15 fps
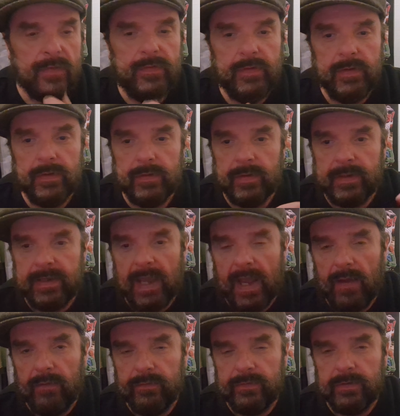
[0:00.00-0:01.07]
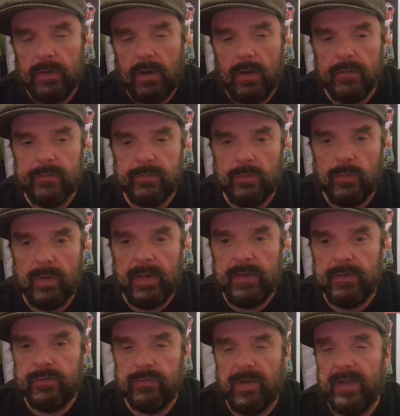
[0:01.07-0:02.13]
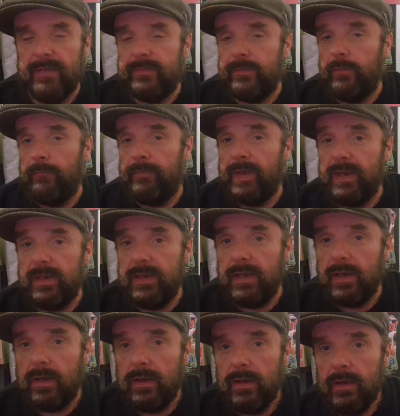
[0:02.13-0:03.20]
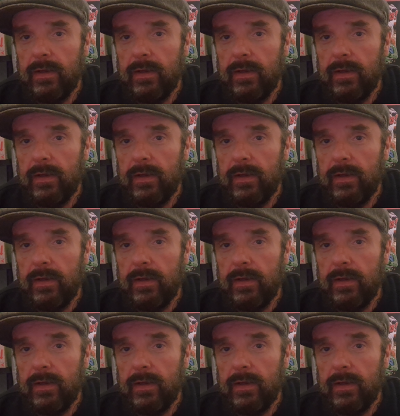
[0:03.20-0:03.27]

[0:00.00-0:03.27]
the Count's castle in Transylvania